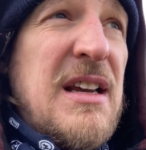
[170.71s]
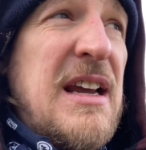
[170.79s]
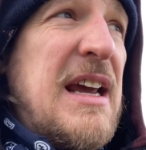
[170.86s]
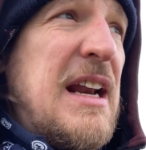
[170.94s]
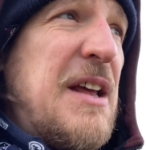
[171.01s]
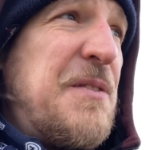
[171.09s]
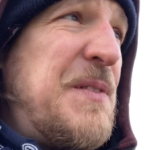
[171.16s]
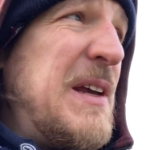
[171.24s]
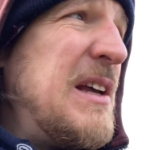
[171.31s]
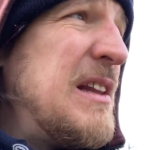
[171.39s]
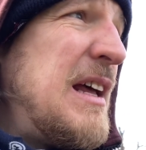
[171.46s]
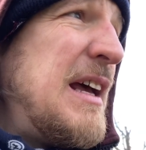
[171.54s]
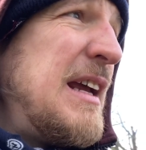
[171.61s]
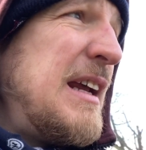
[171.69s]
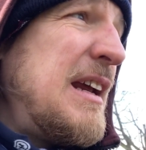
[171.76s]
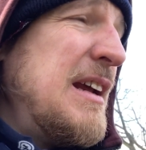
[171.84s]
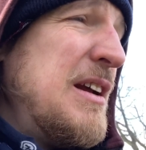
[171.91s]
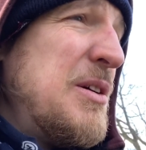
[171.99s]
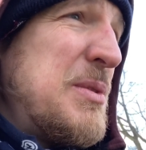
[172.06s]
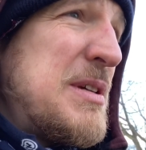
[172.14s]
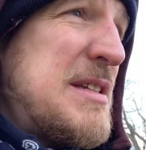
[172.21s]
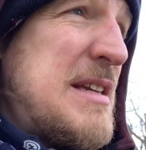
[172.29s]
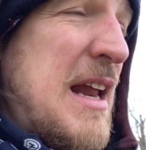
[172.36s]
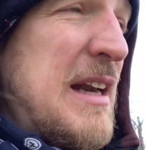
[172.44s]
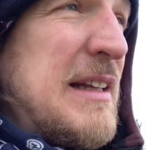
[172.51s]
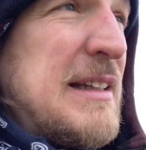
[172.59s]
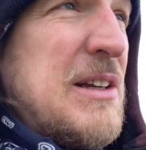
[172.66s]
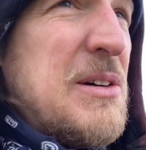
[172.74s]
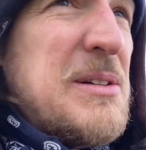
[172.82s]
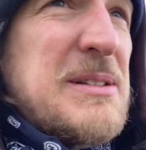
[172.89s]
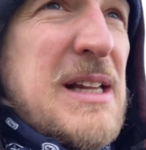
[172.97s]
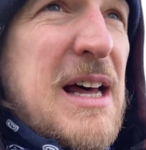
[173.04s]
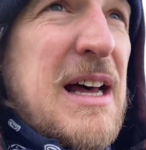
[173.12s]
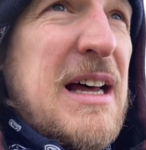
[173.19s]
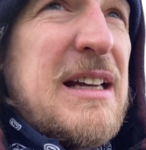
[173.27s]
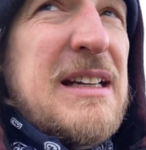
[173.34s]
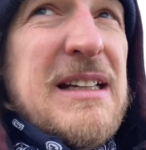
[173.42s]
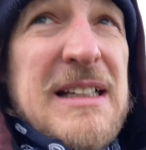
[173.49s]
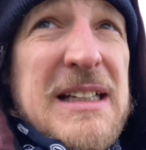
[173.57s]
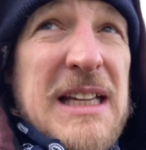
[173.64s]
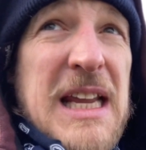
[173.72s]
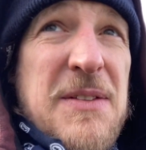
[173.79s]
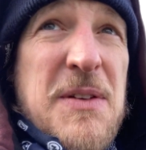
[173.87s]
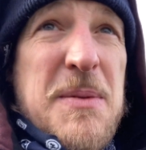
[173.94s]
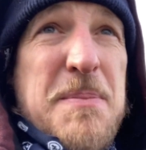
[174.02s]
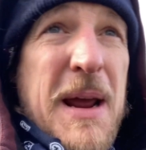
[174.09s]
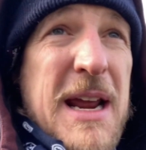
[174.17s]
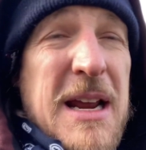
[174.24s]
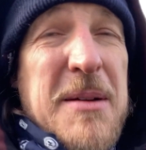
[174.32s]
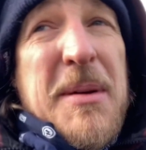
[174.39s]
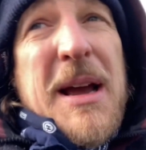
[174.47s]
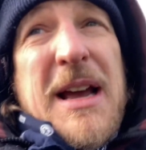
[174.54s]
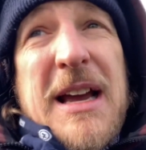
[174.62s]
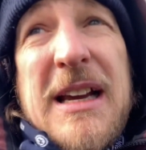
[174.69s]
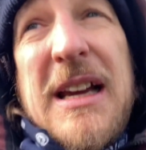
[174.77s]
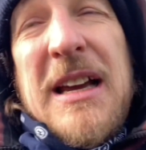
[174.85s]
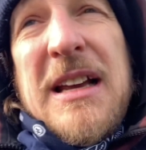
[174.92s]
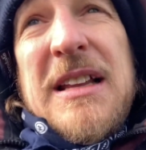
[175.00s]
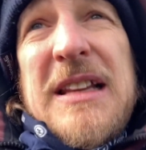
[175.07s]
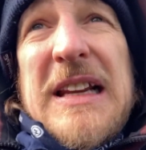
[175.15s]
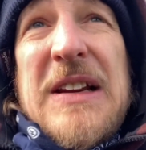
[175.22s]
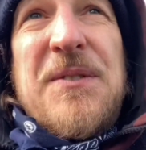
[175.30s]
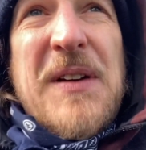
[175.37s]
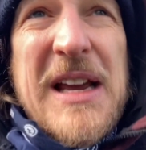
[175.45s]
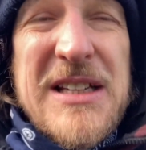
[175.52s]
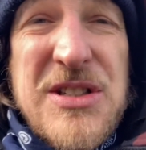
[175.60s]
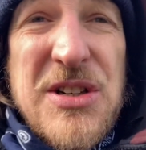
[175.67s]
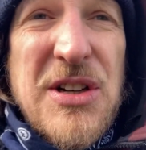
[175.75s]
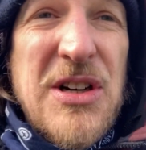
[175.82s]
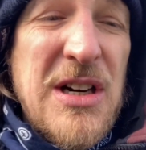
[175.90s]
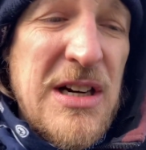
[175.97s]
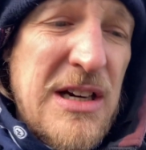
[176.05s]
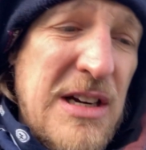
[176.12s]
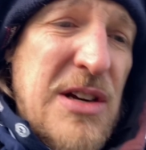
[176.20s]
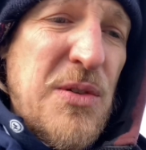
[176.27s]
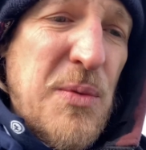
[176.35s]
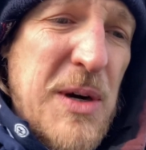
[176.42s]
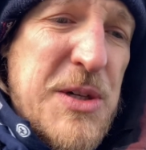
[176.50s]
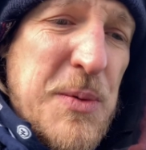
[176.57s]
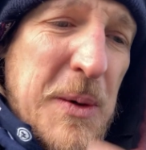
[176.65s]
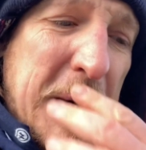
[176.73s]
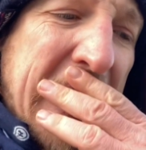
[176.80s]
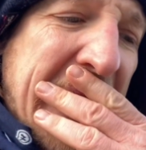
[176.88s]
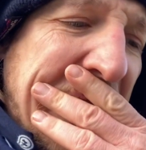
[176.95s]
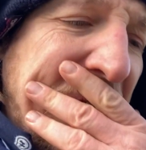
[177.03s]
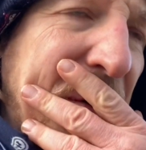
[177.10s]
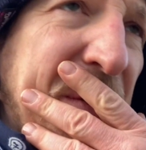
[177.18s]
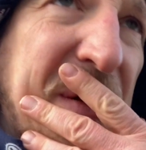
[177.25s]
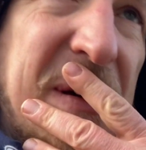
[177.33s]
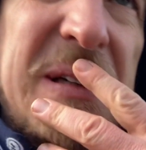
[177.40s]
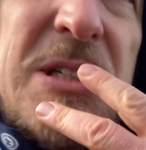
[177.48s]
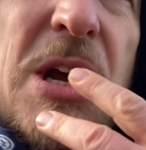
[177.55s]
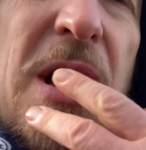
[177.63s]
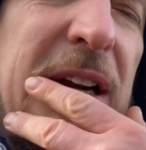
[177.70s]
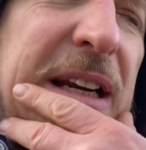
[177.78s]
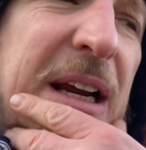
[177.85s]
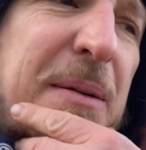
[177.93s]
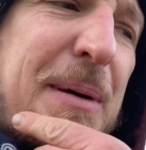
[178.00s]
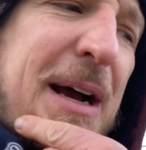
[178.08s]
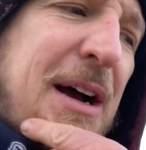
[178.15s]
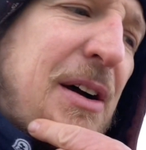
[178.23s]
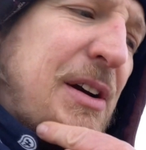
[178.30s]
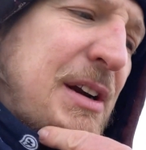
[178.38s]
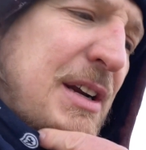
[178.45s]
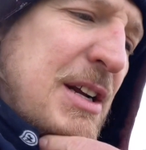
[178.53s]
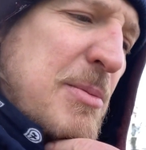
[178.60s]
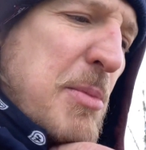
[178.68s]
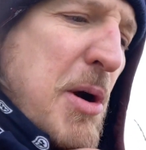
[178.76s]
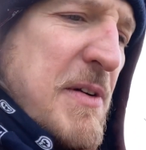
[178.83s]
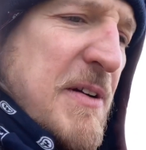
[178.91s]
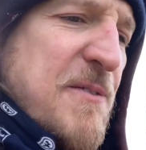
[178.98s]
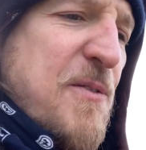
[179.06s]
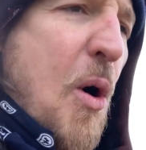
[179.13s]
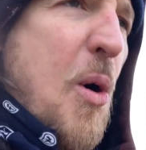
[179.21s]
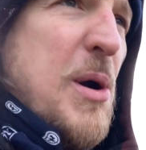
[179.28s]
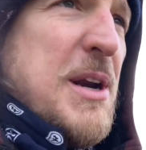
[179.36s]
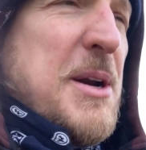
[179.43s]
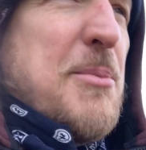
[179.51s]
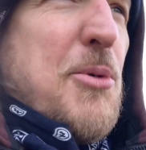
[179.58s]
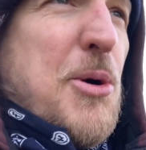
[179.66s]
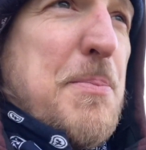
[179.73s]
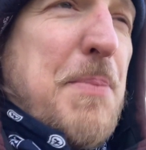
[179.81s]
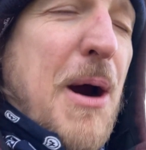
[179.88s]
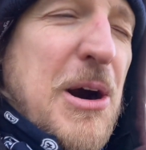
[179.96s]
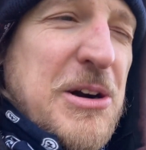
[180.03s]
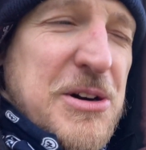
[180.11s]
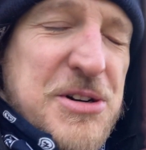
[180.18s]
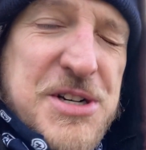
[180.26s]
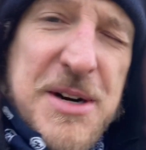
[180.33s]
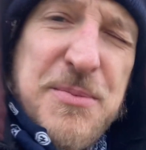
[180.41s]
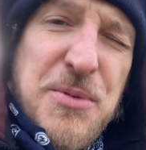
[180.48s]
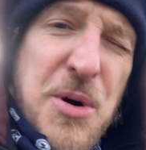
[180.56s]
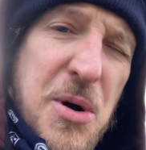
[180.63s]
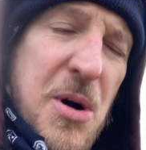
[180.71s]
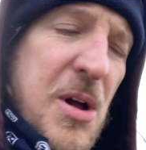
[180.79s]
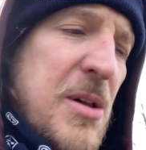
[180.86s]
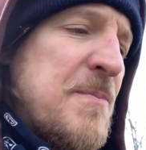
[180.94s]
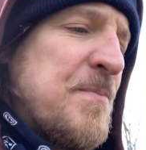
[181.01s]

And I feel like with selling the old lot, even paying back the investor, which we're now talking about moving forward in a more partnership role